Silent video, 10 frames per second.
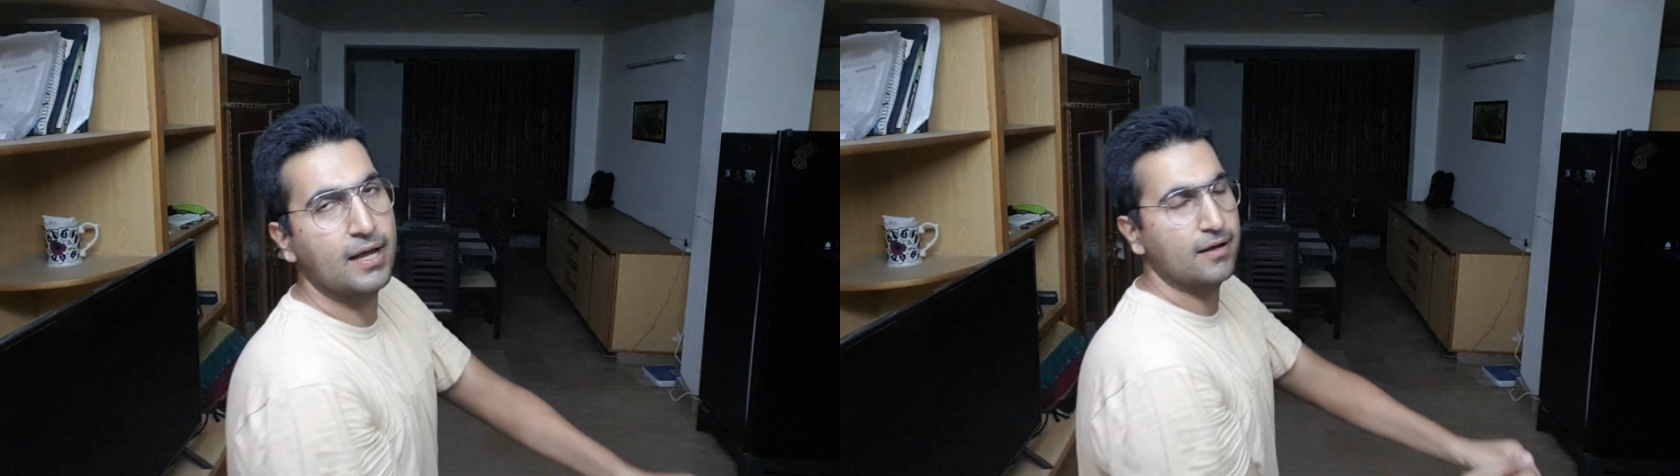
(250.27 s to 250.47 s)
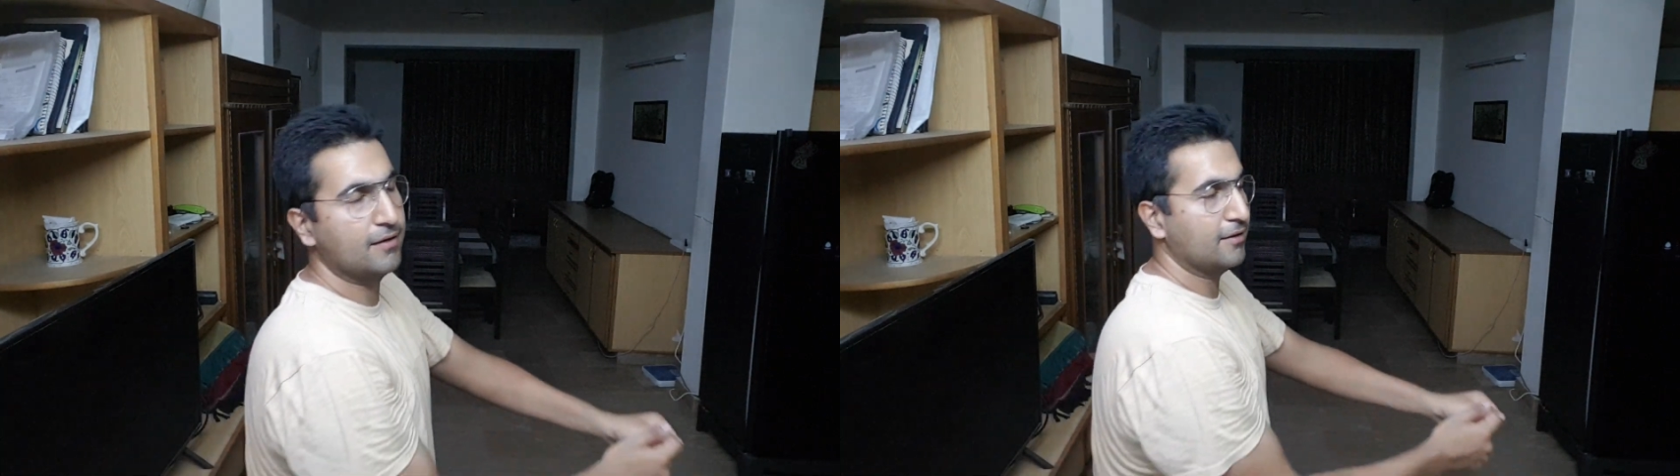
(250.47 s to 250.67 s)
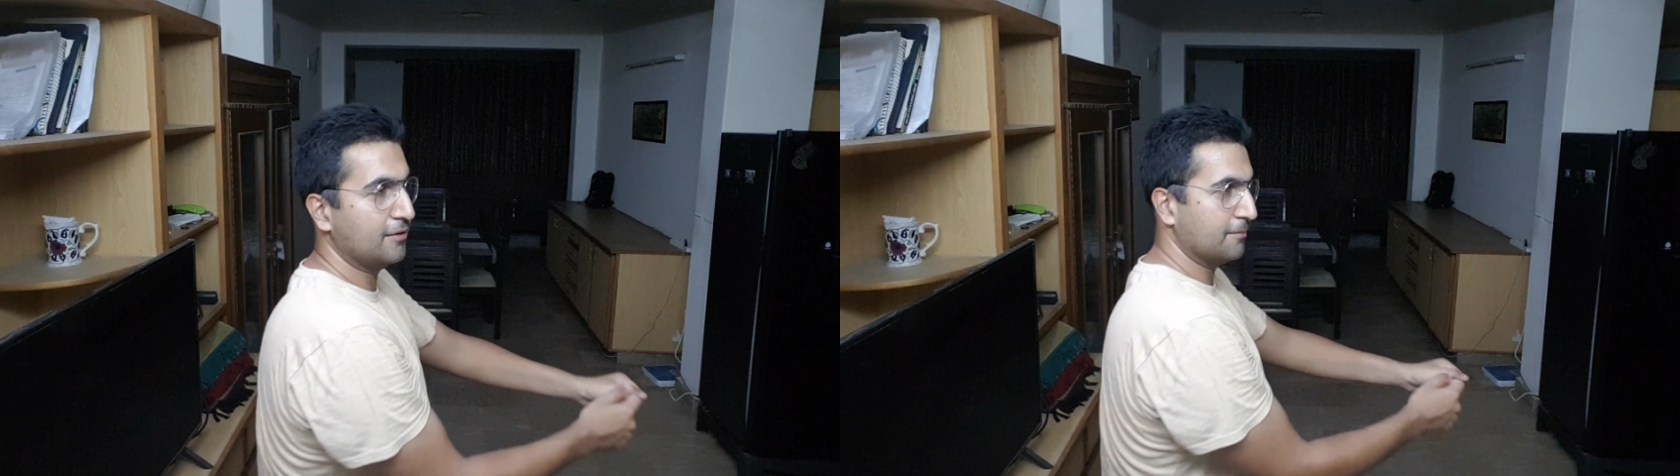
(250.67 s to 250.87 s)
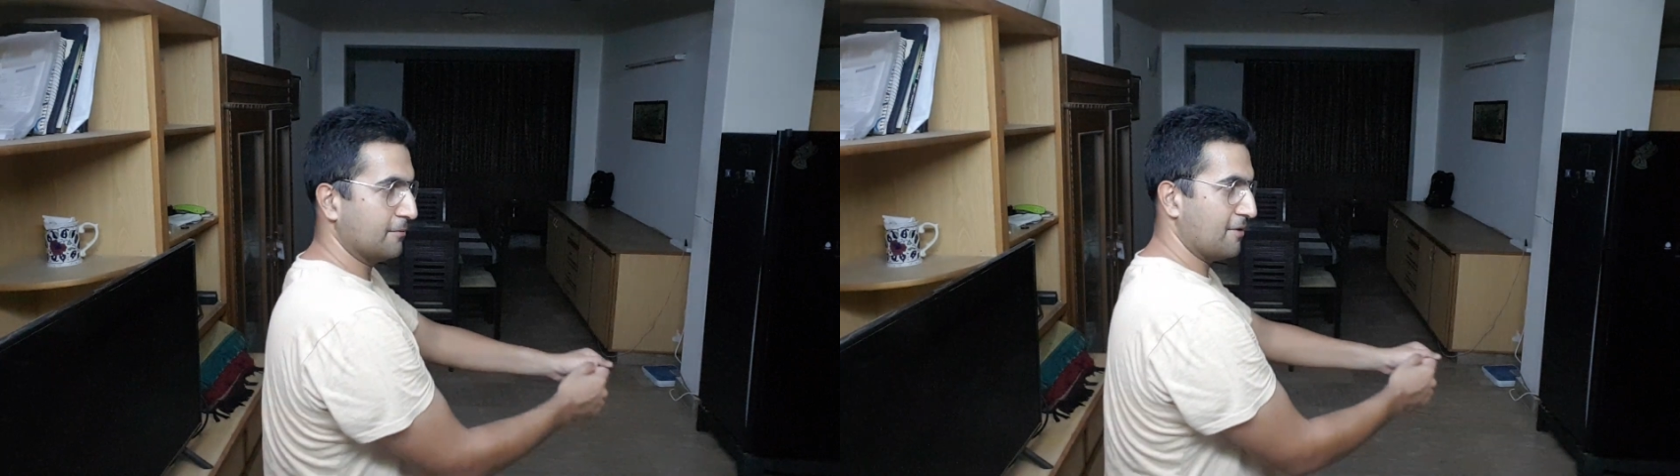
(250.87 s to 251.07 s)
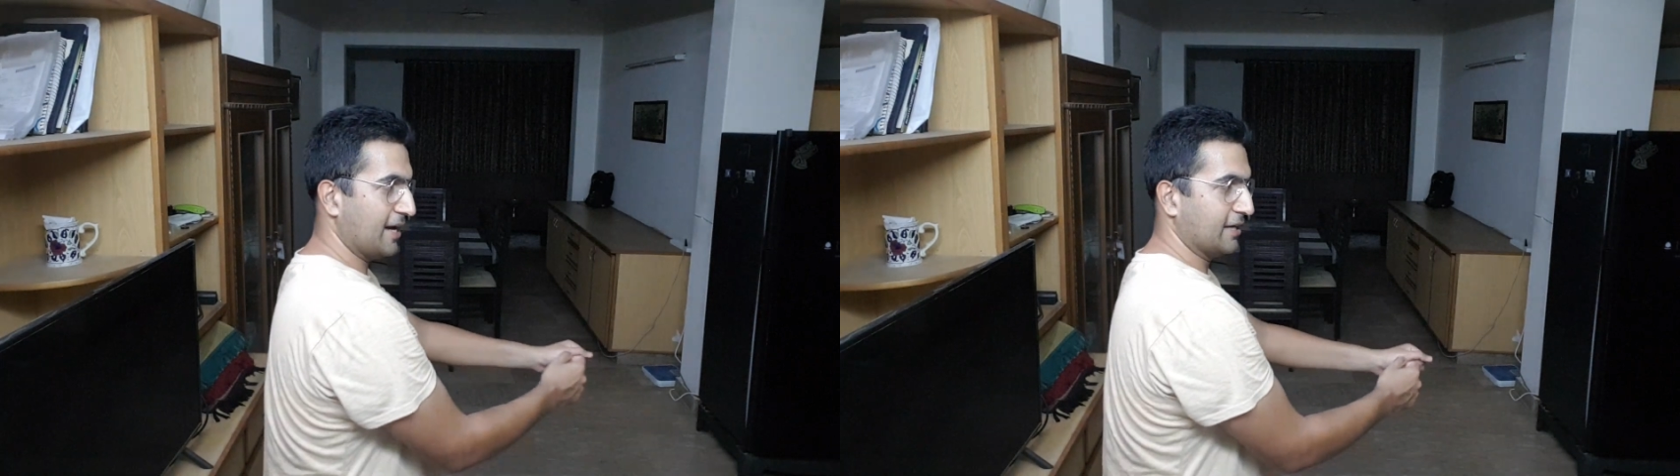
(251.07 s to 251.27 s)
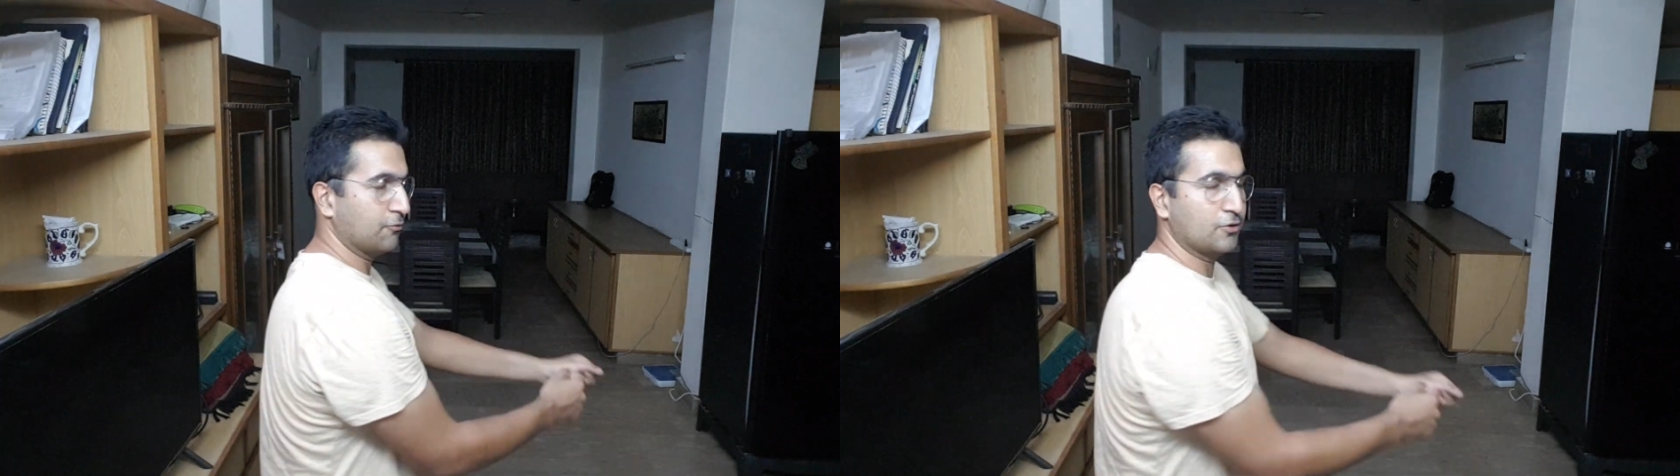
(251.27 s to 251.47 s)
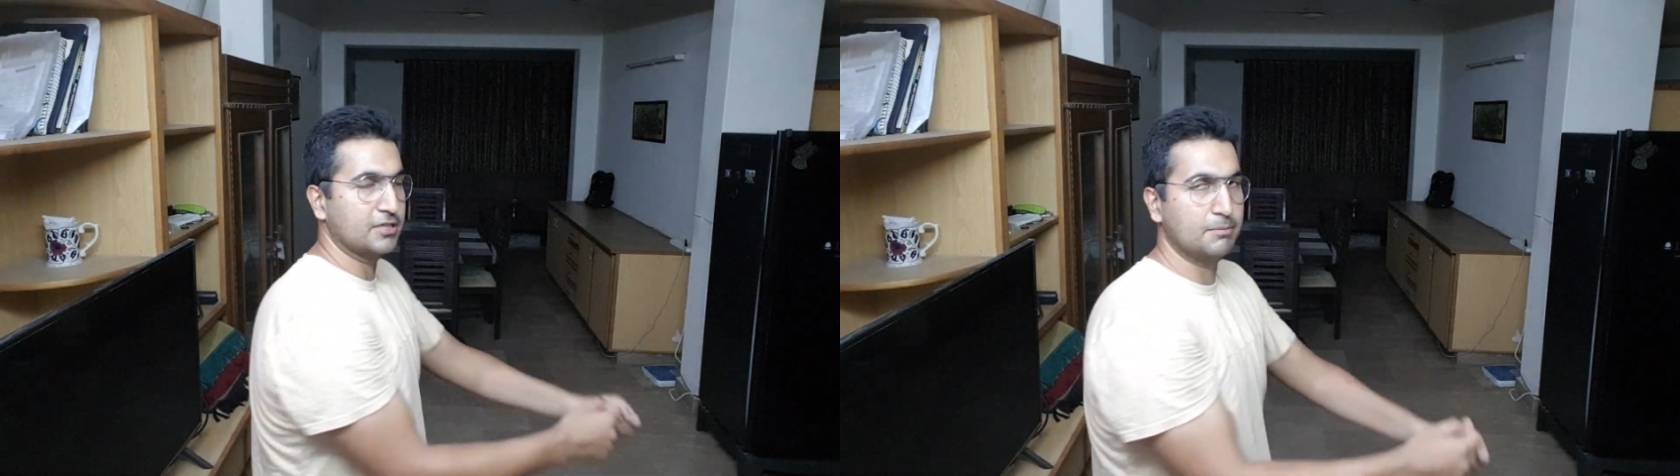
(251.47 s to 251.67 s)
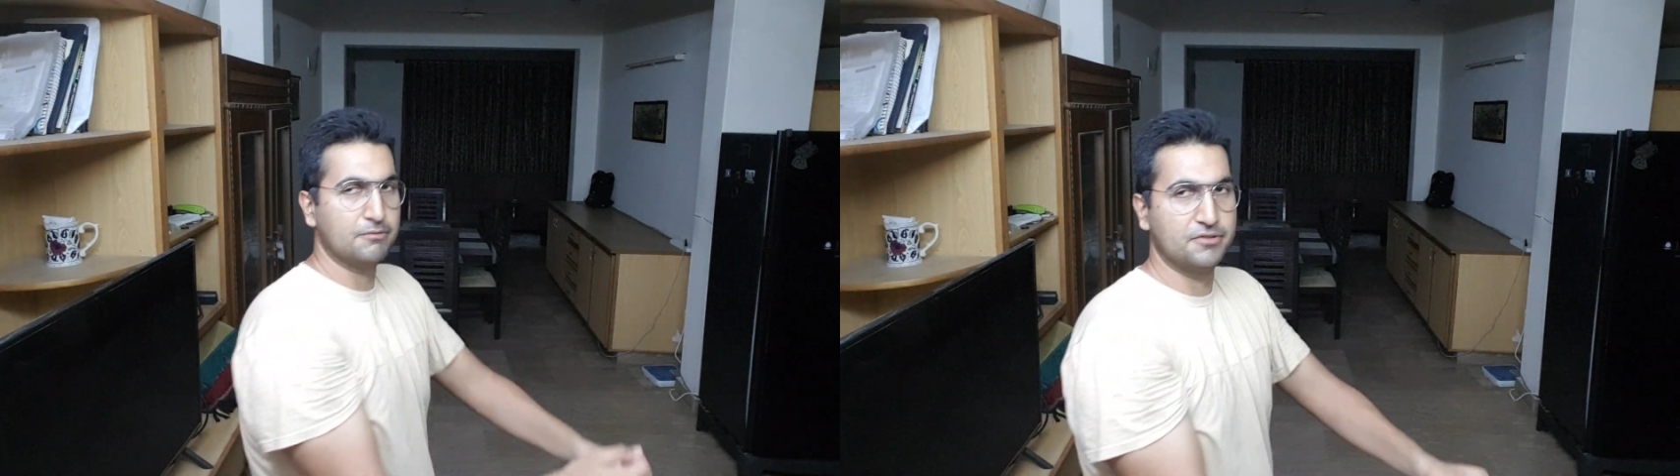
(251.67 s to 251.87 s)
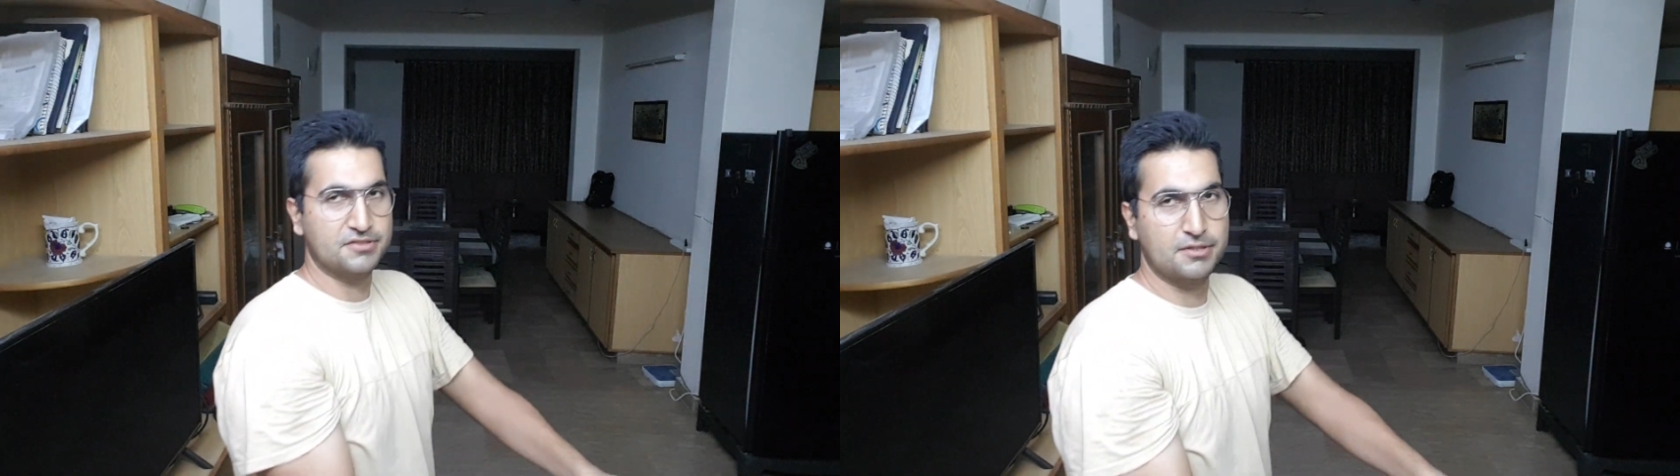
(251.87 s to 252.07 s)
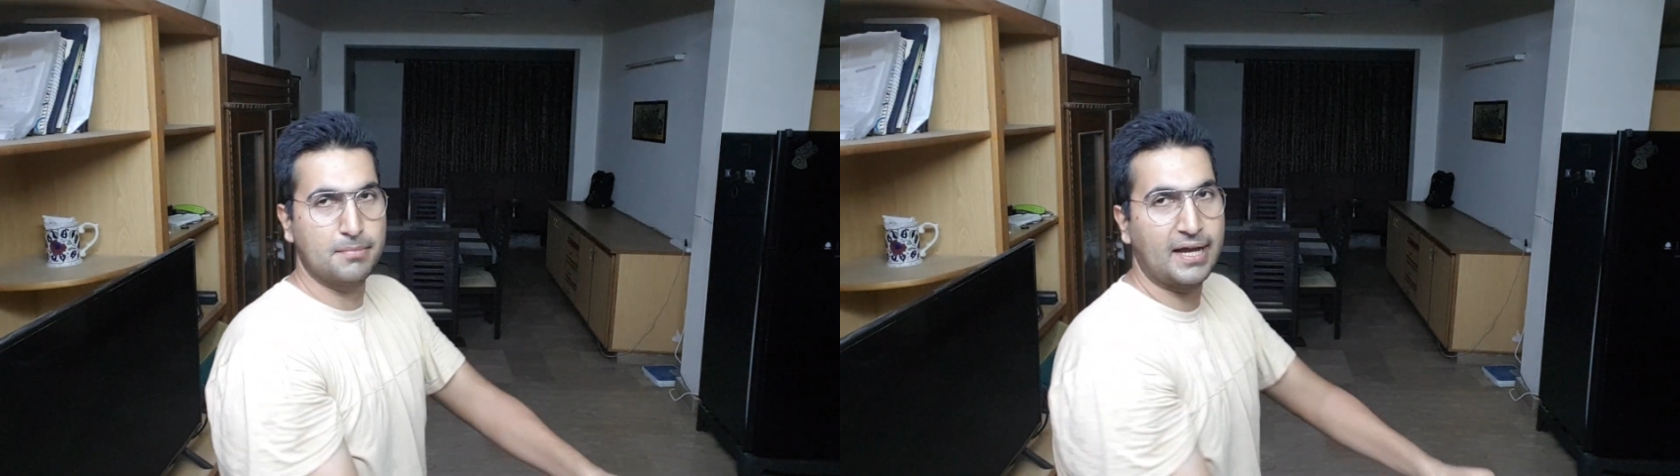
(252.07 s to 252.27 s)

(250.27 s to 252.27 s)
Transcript: racket for a double fisted